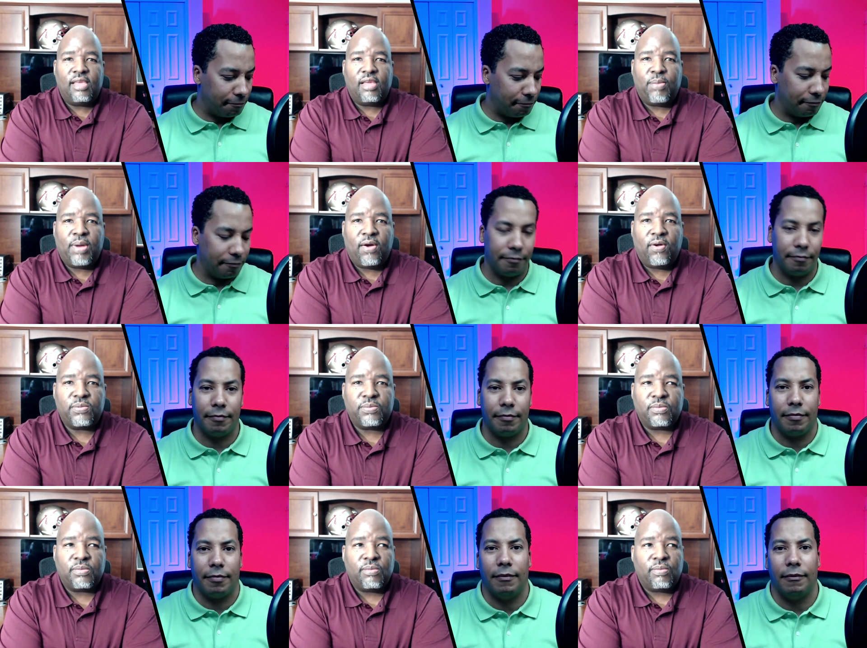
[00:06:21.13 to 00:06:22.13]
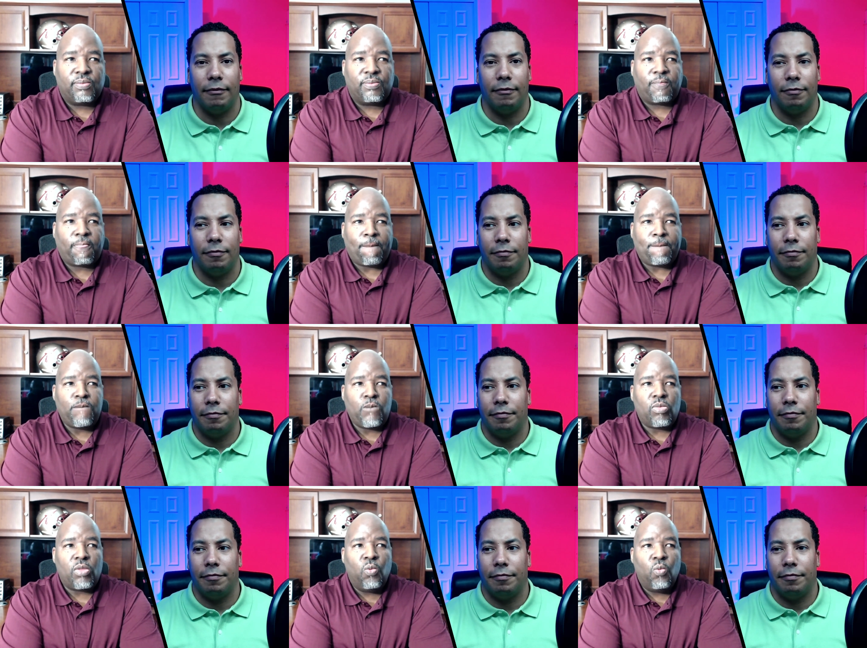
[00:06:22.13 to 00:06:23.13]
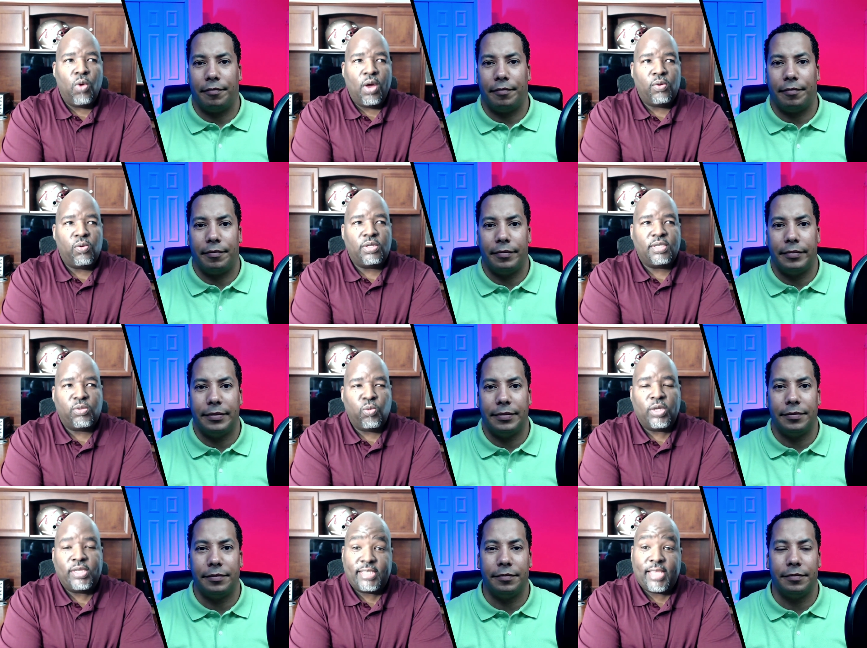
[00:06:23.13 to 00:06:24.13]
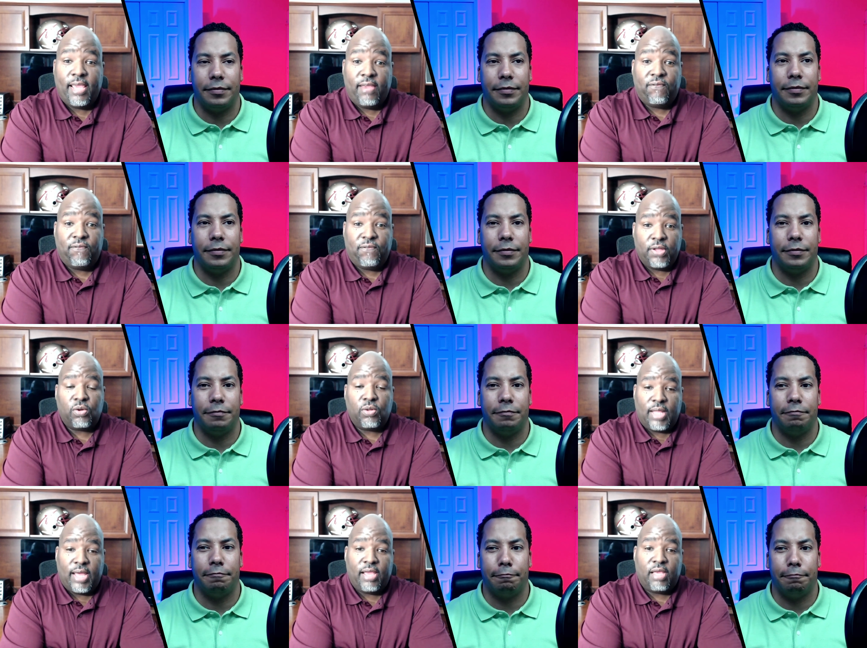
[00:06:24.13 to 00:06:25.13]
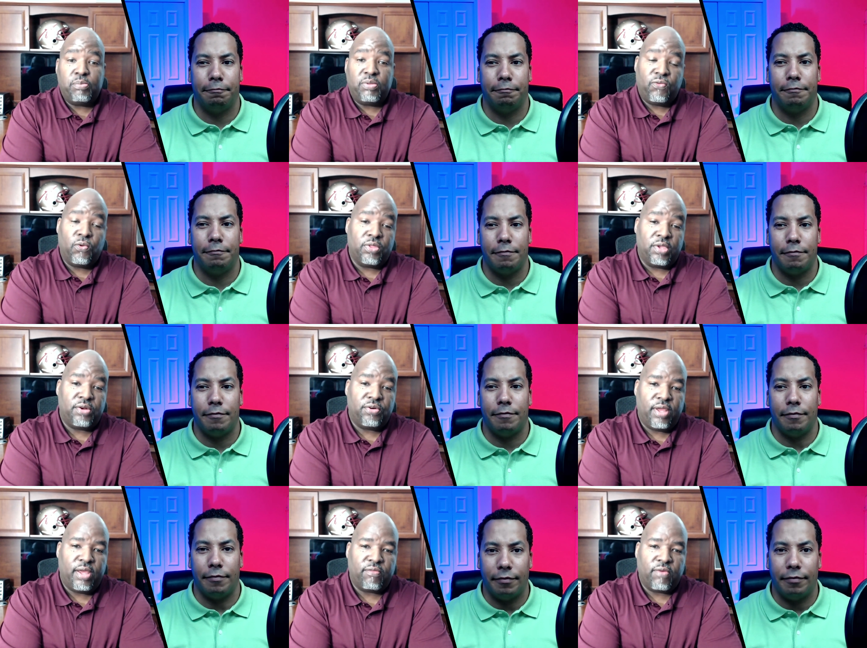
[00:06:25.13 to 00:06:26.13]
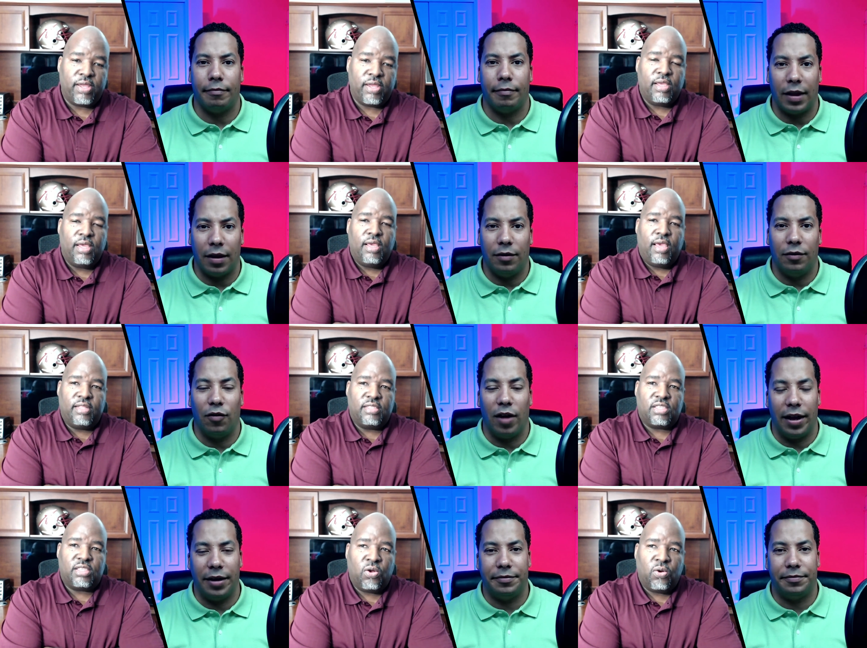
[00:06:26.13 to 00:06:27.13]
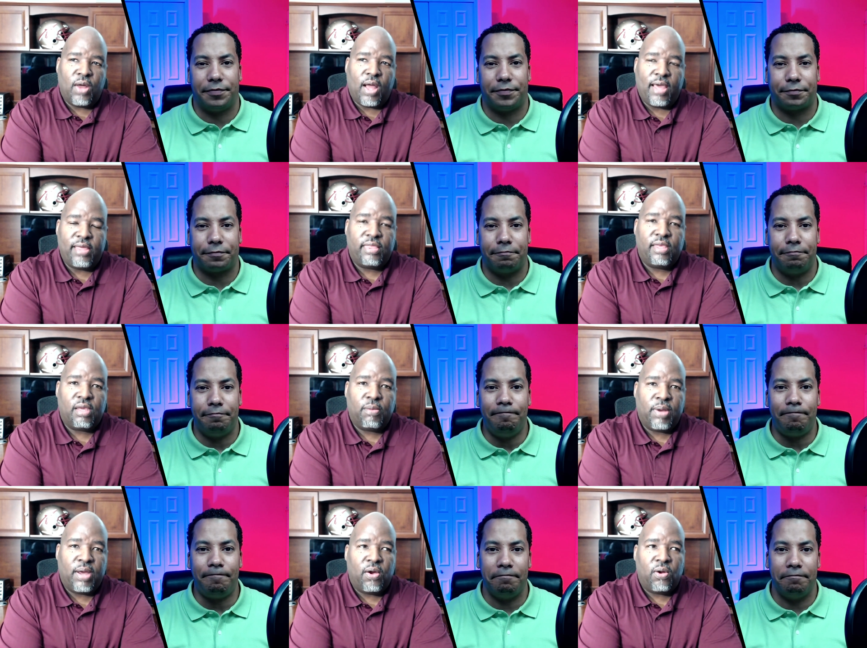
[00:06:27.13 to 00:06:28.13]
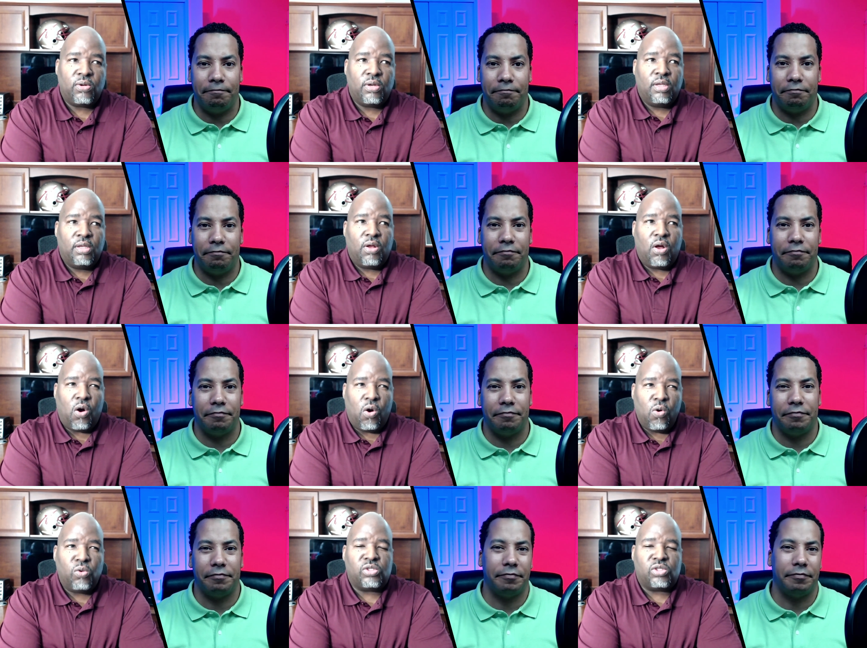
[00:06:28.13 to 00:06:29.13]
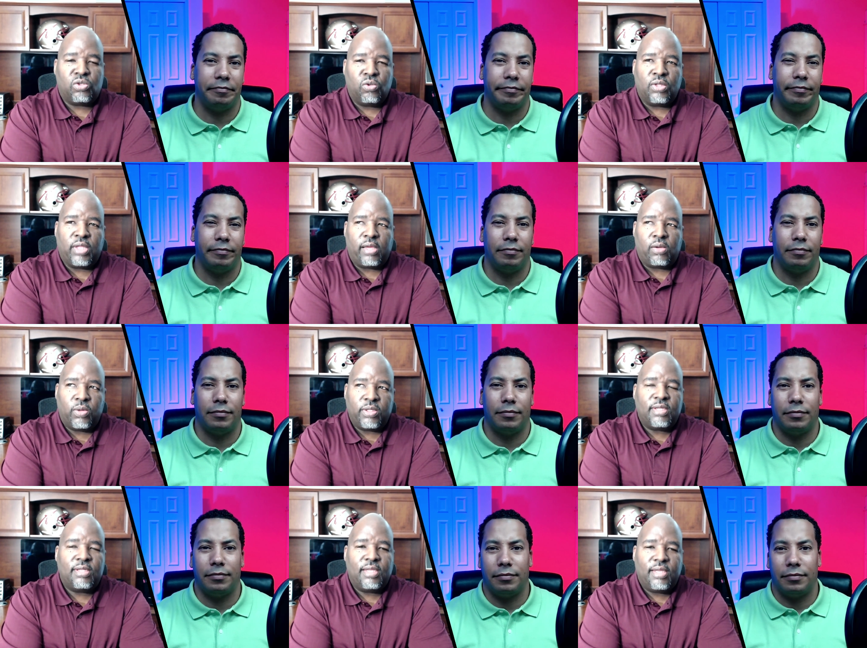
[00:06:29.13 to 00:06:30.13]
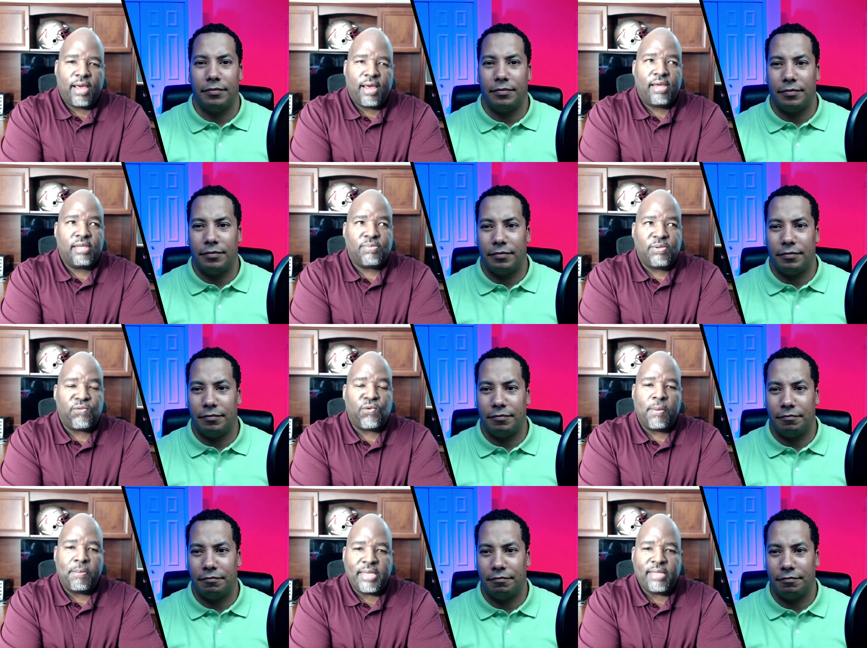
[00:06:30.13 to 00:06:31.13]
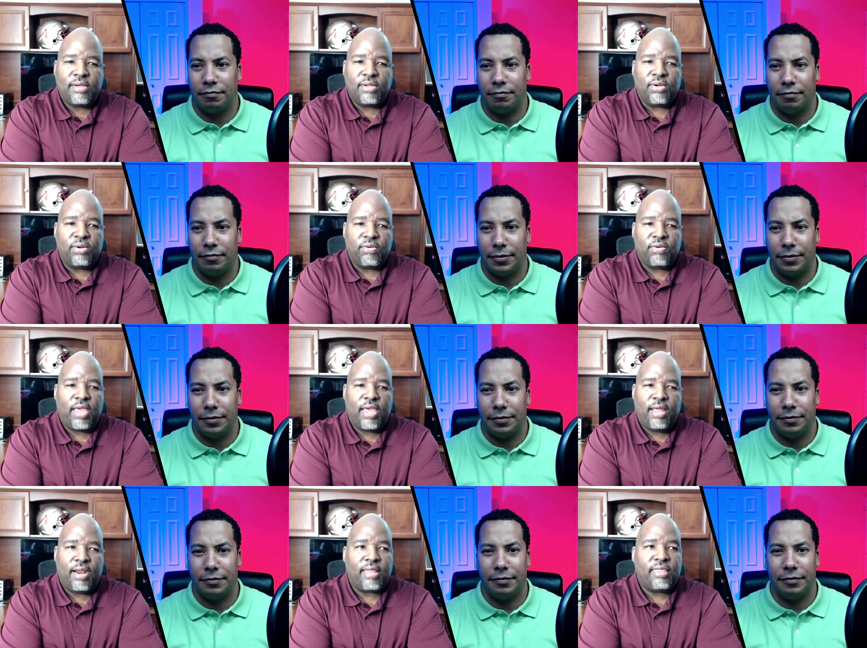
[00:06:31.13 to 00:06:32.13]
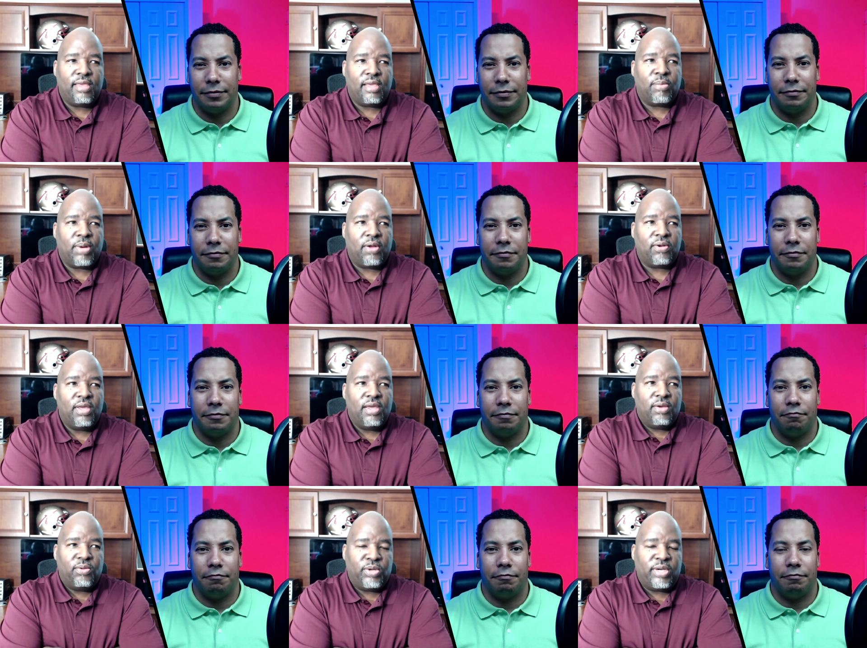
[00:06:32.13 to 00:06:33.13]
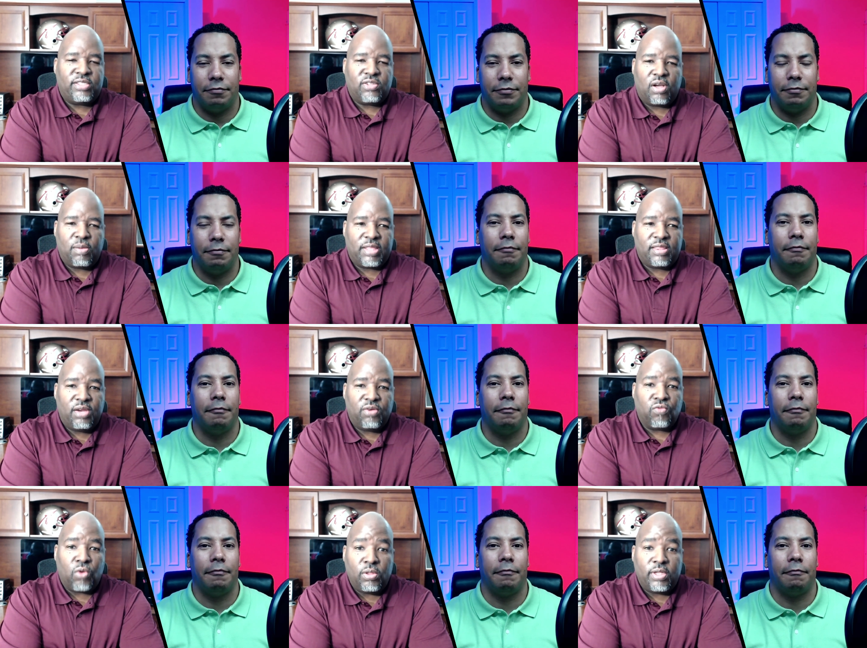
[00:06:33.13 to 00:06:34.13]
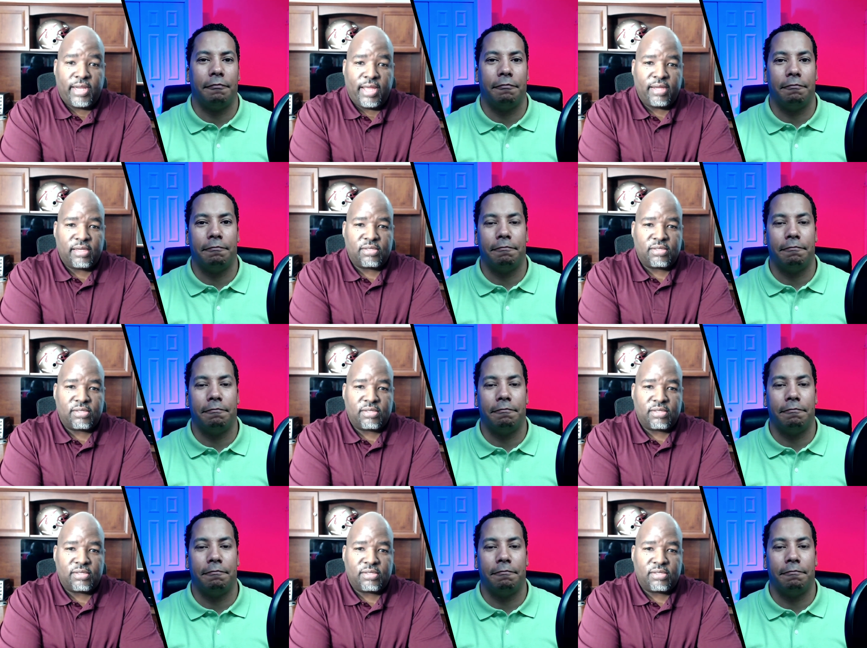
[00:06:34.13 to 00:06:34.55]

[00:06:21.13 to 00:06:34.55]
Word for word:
Speaker 1: about what was a funnel like before the internet, right? And right. so I think about old school, like what did the guys before me do? And I think about when they talk about their Rolodex,